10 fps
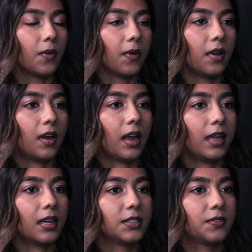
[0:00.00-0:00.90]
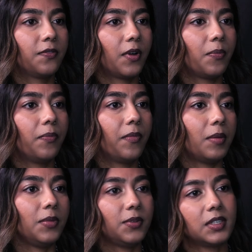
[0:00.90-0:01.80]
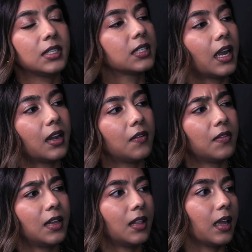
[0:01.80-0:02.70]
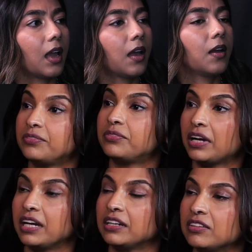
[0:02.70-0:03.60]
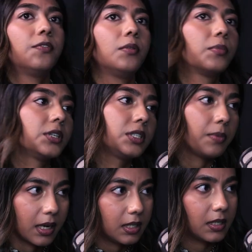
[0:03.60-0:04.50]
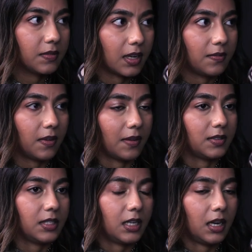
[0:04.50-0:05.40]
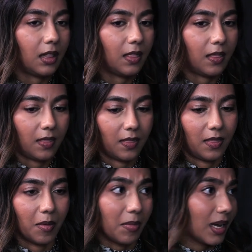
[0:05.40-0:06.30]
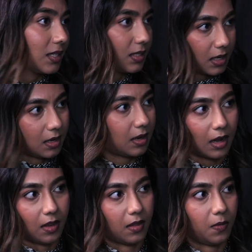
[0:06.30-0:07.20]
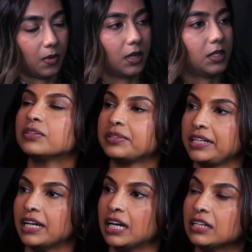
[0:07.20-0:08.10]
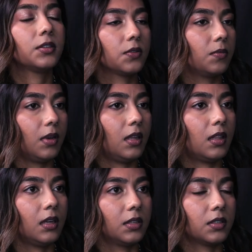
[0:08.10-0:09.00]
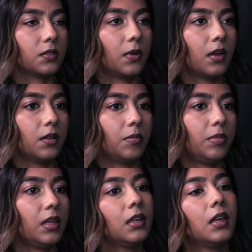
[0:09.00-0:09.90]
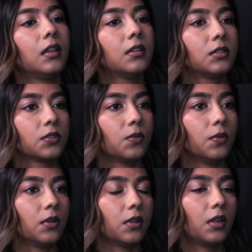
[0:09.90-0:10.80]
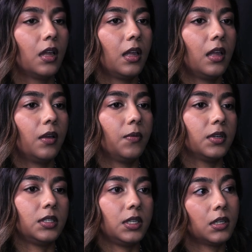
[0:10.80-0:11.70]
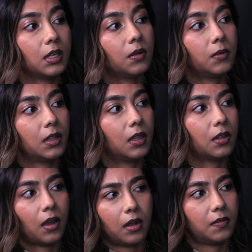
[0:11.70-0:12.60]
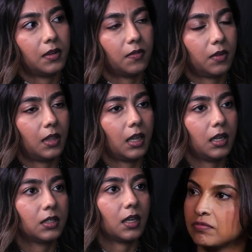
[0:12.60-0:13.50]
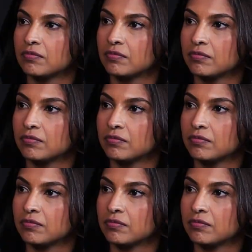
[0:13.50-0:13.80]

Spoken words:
Or I guess from my music side of it, like, from different perspectives, I've seen the best and the worst, or we hear so many things as well, or being in the school, we're dealing with a lot of different things. And